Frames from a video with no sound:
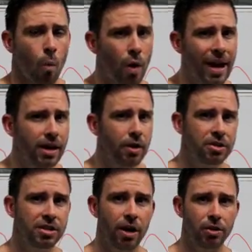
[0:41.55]
We're going
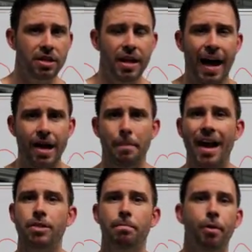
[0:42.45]
to tell you today
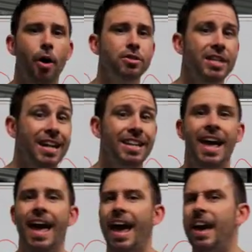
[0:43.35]
about the protein
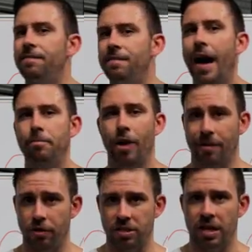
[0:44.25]
and fat
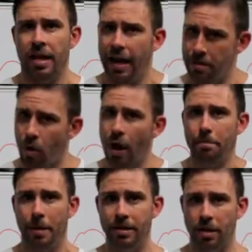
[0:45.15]
breakfast. And in my
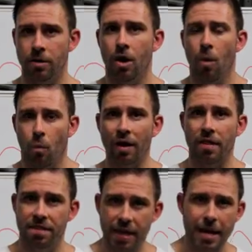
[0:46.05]
opinion, one
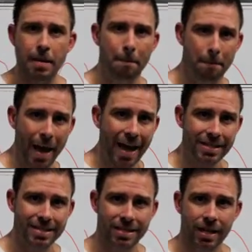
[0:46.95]
of the
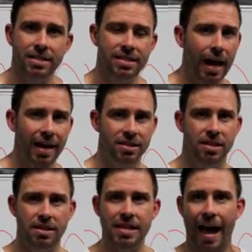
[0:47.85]
best starts
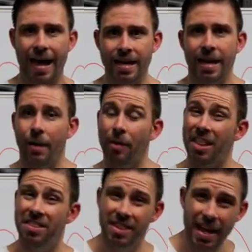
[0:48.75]
to the day and
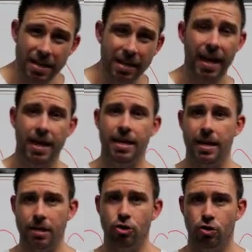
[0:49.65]
one of the
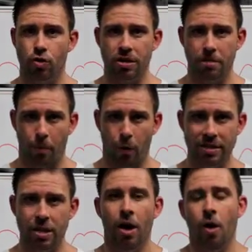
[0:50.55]
key nutrition
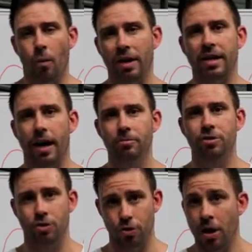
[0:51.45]
points when it
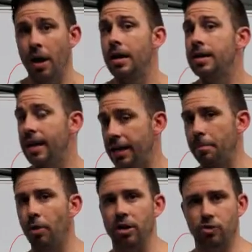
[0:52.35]
comes to getting
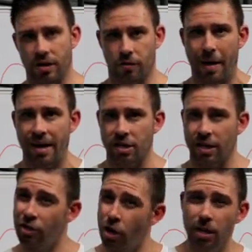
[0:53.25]
a body transformation.
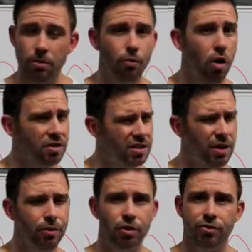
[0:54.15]
Now don't get me wrong,
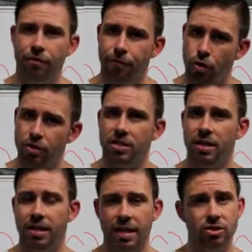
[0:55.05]
cereals and fruits
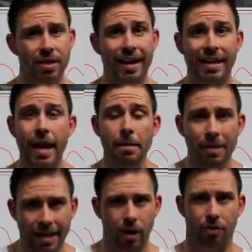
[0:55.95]
and things like that can
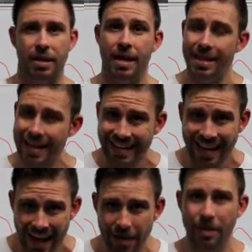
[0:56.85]
be healthy. They
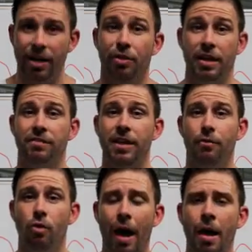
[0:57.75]
can be healthy if
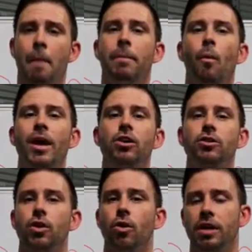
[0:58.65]
done right, but we're
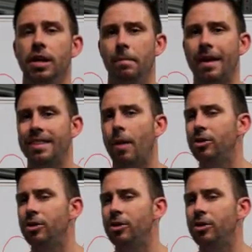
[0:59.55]
not talking about that.